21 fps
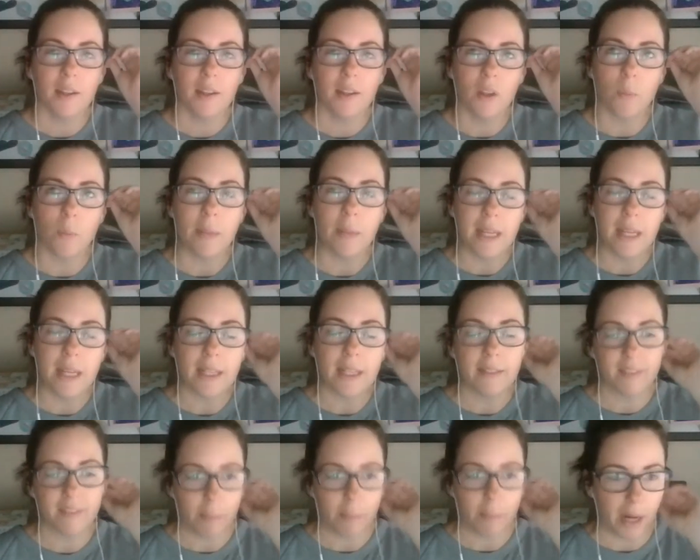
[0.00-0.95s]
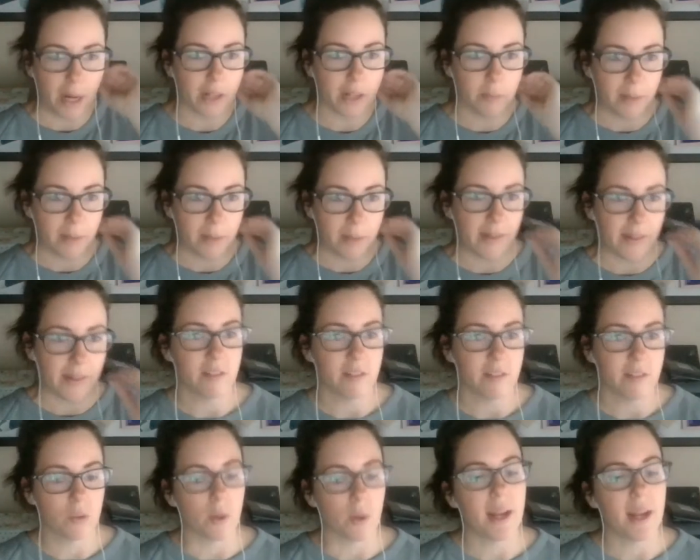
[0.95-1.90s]
being inspired by that is
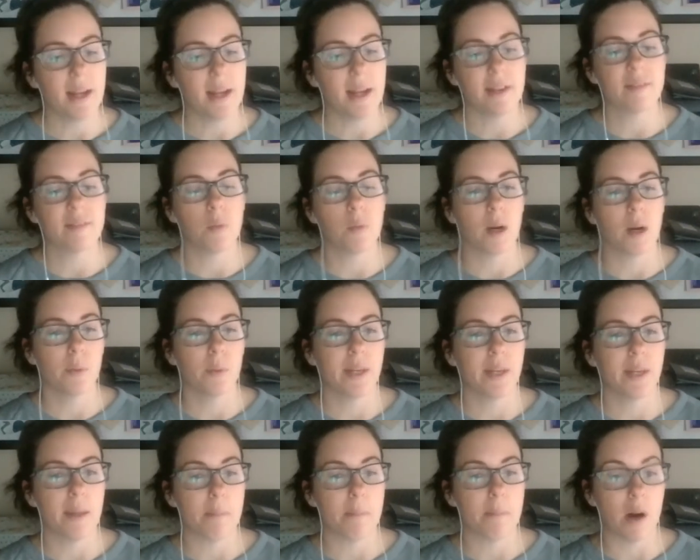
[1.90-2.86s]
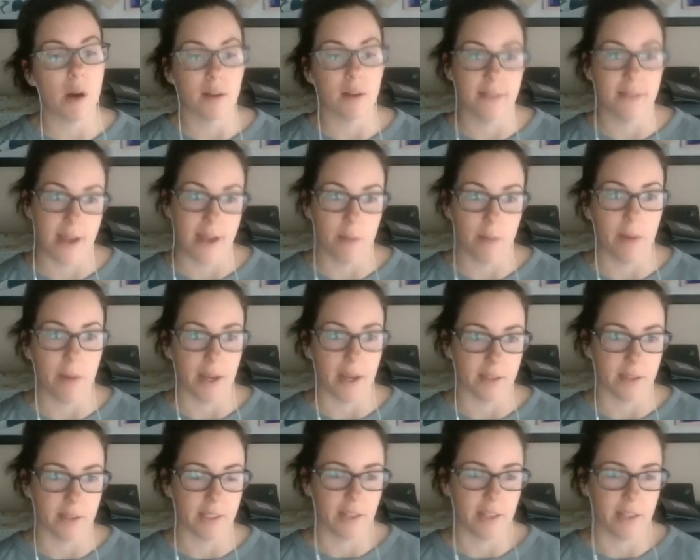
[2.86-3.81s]
great. It's where we get bogged down by
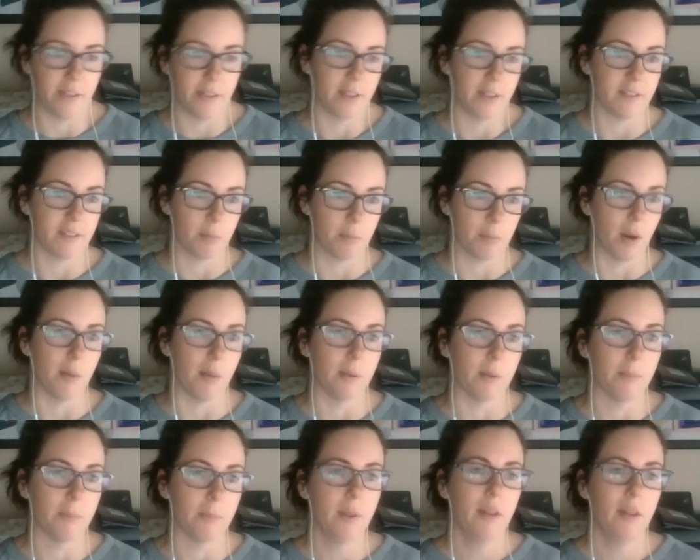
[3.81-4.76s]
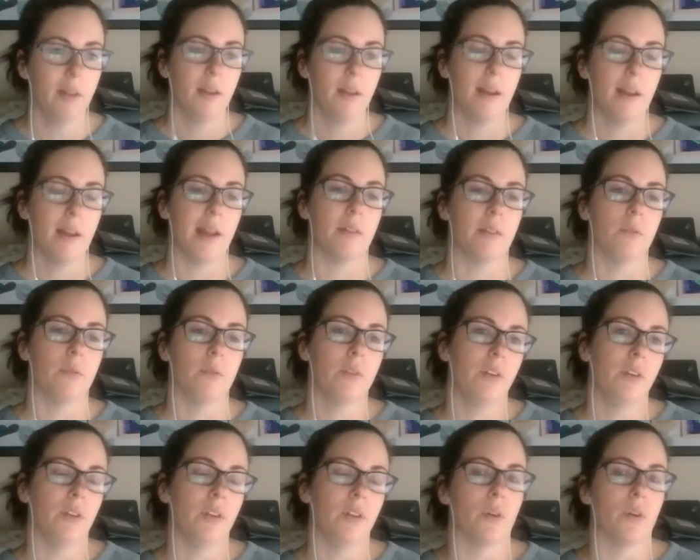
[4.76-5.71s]
it that I think is a problem. And,
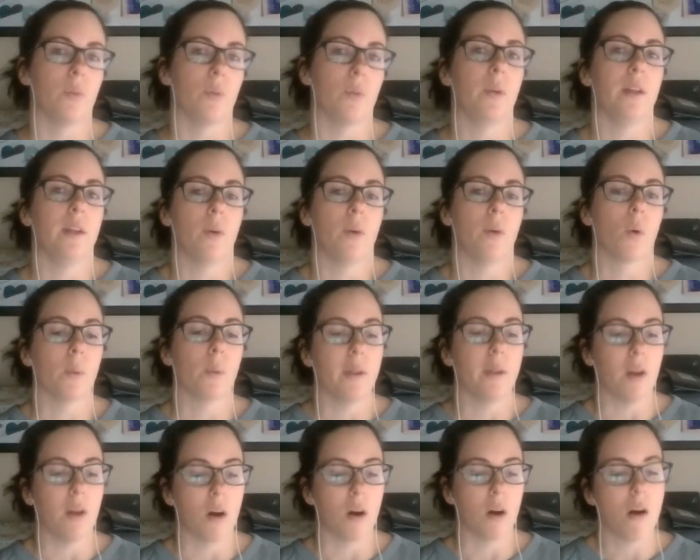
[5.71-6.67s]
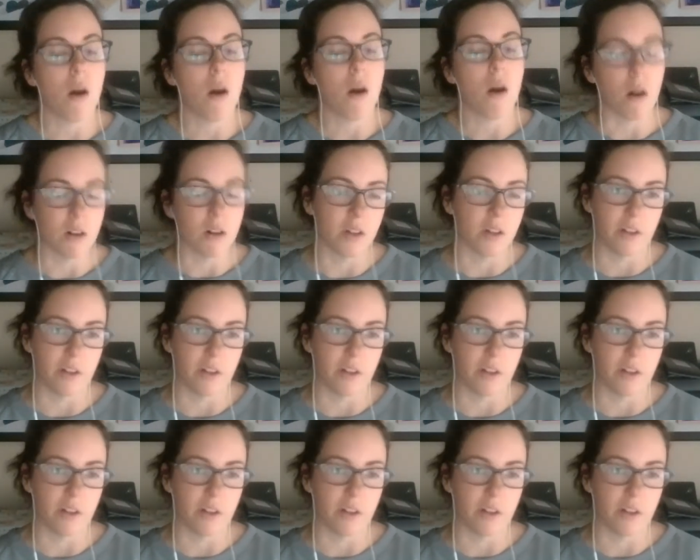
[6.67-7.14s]
we are hard on